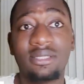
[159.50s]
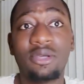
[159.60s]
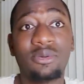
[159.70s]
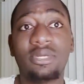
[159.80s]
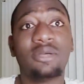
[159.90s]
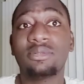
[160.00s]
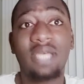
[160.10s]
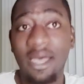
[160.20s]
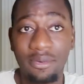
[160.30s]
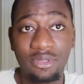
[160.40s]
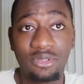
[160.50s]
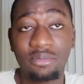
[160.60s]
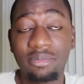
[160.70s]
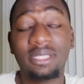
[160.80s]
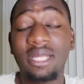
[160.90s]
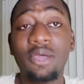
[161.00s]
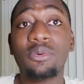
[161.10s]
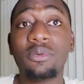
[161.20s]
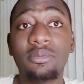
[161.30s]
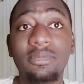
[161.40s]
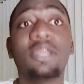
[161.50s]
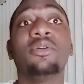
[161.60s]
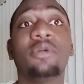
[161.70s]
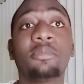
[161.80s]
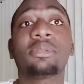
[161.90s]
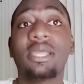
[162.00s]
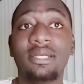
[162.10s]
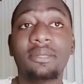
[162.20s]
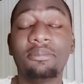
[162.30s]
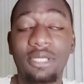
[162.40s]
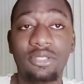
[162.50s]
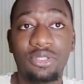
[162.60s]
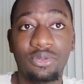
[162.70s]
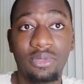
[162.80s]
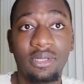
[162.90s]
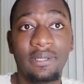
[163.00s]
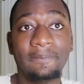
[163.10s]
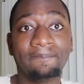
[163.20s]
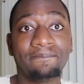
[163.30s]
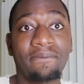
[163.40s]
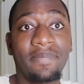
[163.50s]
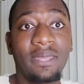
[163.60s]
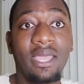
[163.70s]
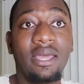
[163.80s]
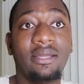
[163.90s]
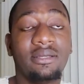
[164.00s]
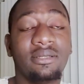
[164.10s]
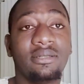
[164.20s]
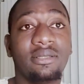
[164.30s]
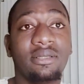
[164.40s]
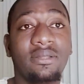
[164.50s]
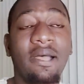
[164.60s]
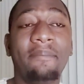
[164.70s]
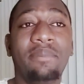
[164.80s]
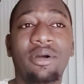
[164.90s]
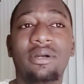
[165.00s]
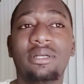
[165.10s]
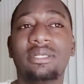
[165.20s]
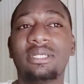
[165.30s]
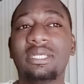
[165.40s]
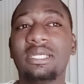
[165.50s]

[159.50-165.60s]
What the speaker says: they'll tie with you, but they are playing to beat you. And Lampard